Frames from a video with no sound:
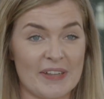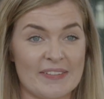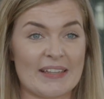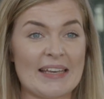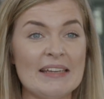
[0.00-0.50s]

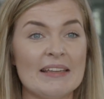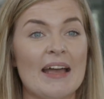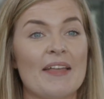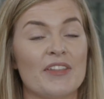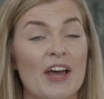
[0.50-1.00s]
recently,
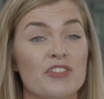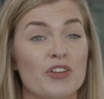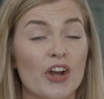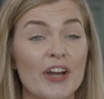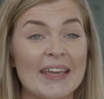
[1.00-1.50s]
the
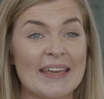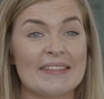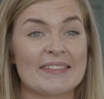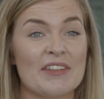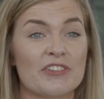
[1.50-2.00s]
National
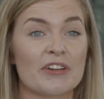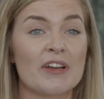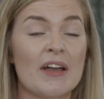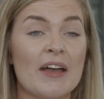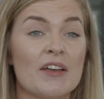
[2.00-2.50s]
Hurricane Centre
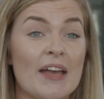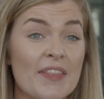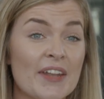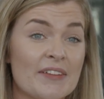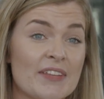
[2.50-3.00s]
in
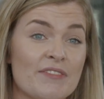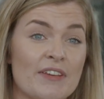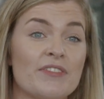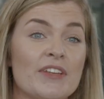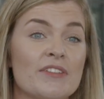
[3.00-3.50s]
the
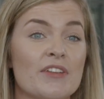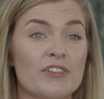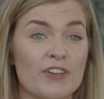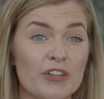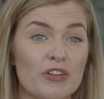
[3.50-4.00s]
1950s
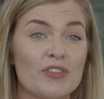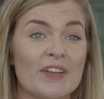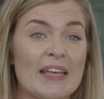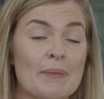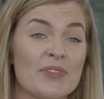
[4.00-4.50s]
started
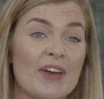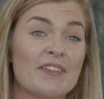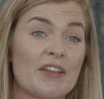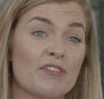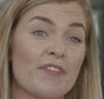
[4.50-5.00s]
using names to
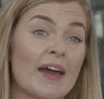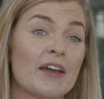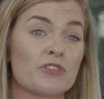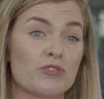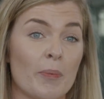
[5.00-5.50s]

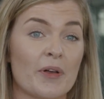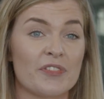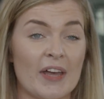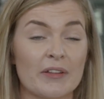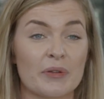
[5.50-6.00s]
identify tropical
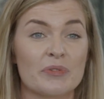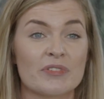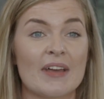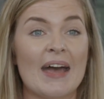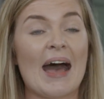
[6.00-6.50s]
cyclones,
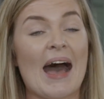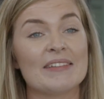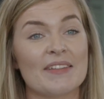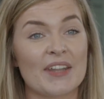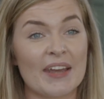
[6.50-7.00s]

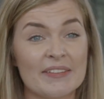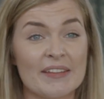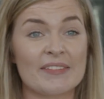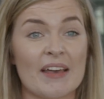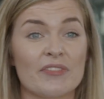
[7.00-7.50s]
and in the
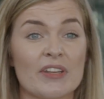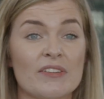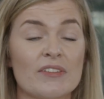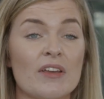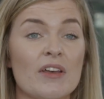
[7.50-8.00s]

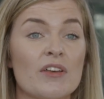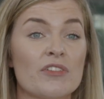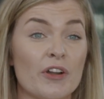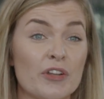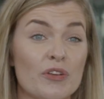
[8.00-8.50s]
1970s
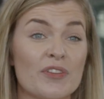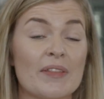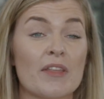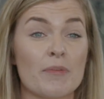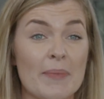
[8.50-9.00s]
started
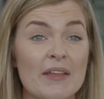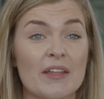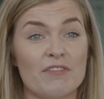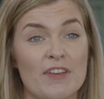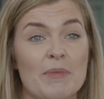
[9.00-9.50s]
using the male
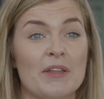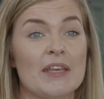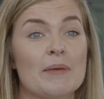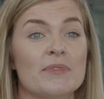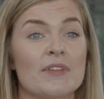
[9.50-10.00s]
and female
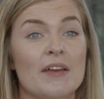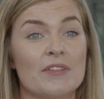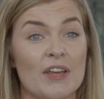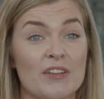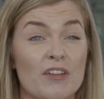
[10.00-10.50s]
names
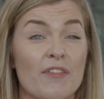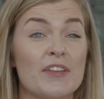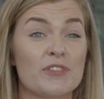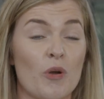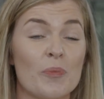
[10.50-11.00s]
to
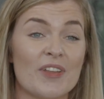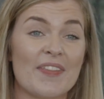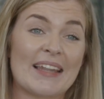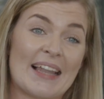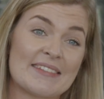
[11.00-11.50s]
identify storms in
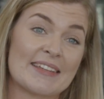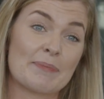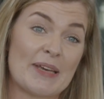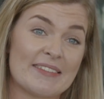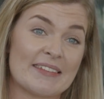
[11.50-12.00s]
the Atlantic
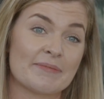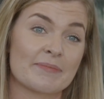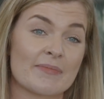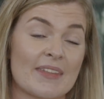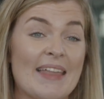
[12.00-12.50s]
basin.
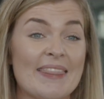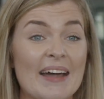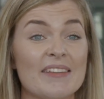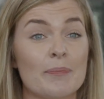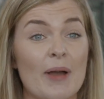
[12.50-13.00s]
And
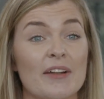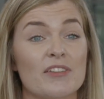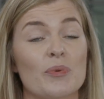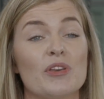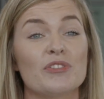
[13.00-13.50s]
that is the practice
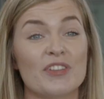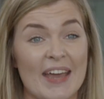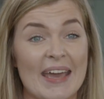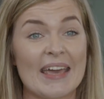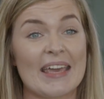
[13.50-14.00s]
we use
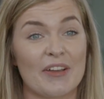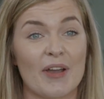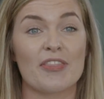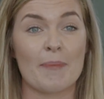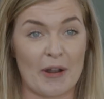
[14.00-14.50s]
today here
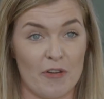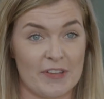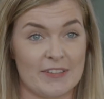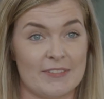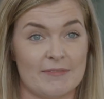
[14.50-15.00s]
at the Met Office.